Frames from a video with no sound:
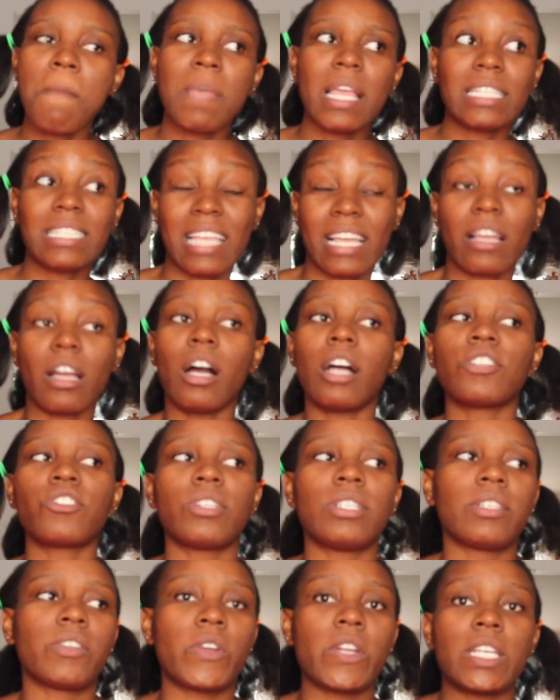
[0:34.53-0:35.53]
It's like
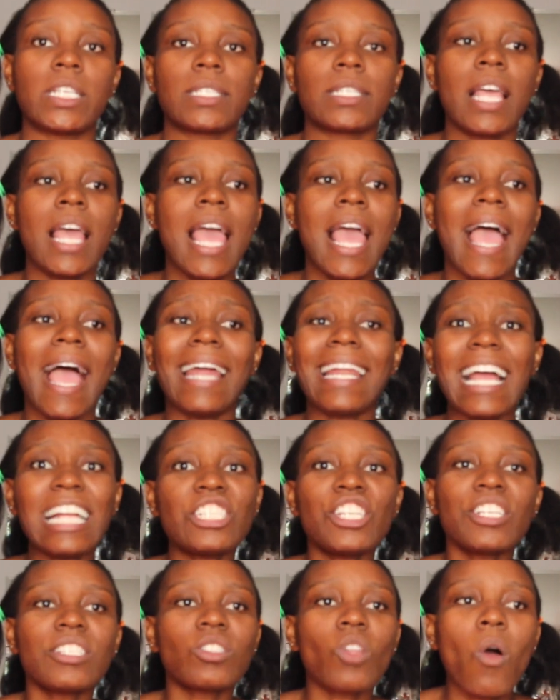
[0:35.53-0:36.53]
100 degrees and I
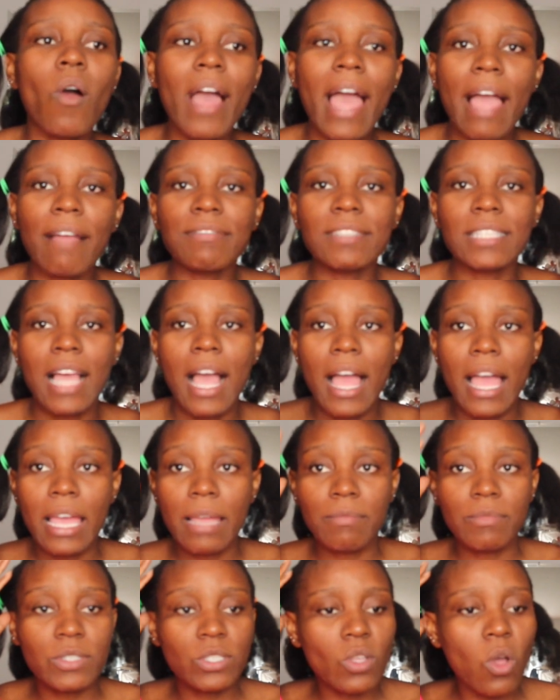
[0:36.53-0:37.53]
just don't have
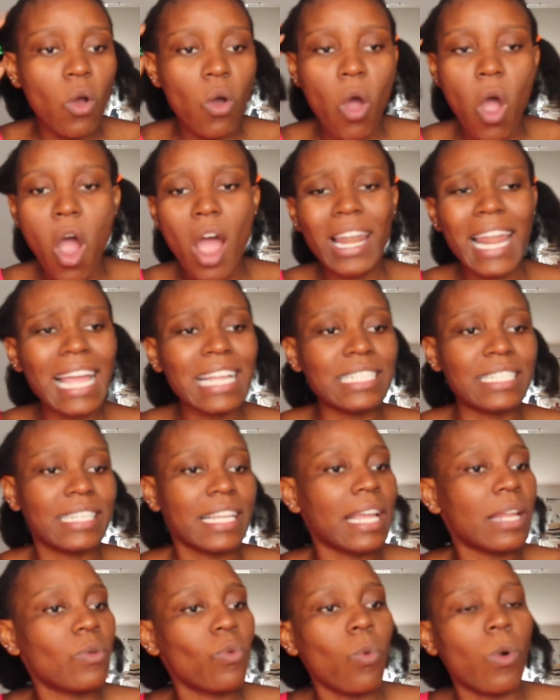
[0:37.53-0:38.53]
time. So all I
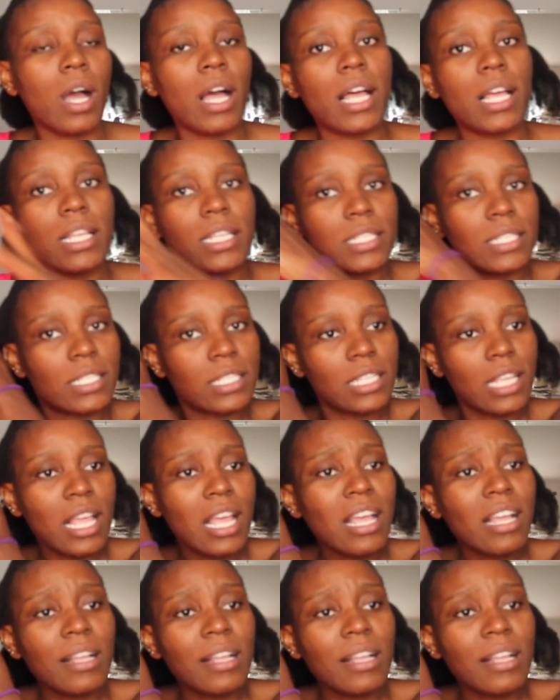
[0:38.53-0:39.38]
did was,